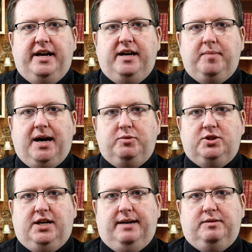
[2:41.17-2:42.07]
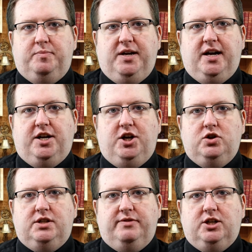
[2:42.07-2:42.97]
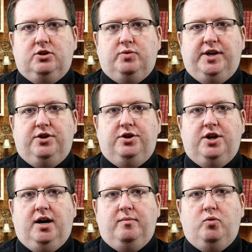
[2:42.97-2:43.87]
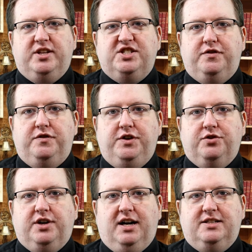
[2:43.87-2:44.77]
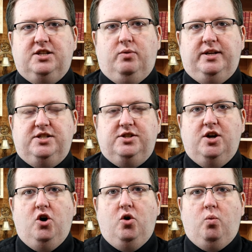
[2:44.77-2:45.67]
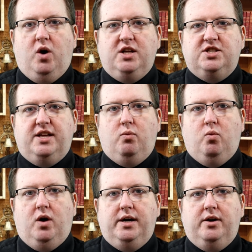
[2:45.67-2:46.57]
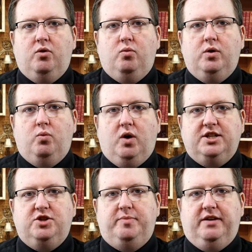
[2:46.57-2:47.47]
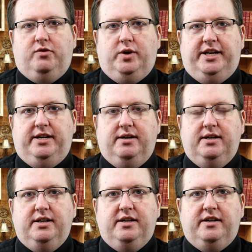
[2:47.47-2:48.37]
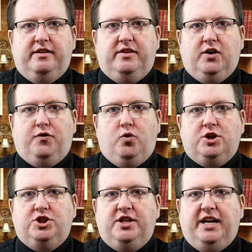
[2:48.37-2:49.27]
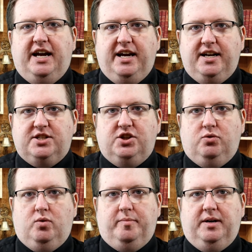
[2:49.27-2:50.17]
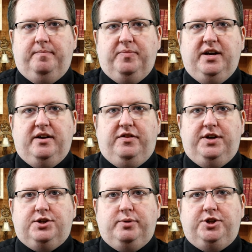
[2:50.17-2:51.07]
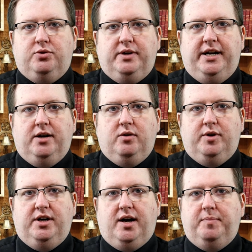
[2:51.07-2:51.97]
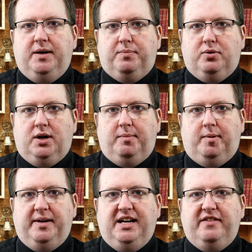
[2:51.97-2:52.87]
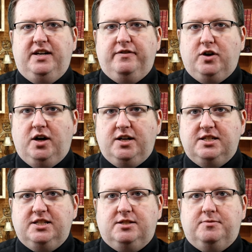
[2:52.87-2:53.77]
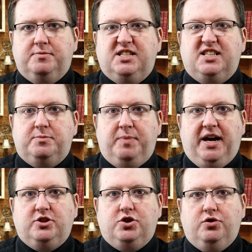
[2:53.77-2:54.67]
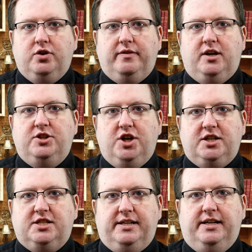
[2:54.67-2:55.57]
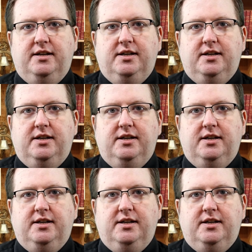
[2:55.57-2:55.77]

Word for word: In Bible times, being accused of adultery could come with severe consequences, ones that one would want to be avoided. Therefore, to the innocent woman, this ritual here would not be a problem, even if her husband suspects her unjustly,